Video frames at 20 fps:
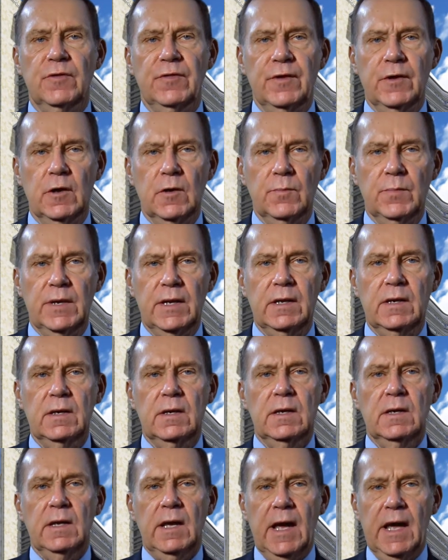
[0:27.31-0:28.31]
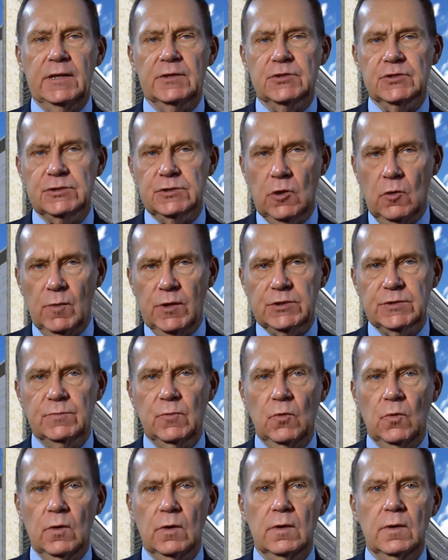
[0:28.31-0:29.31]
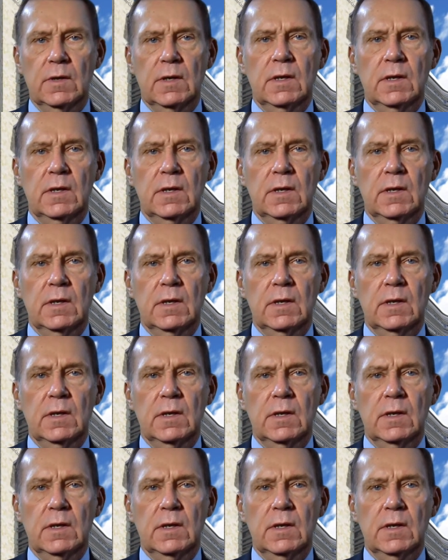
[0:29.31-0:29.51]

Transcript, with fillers: therapy, and so much more.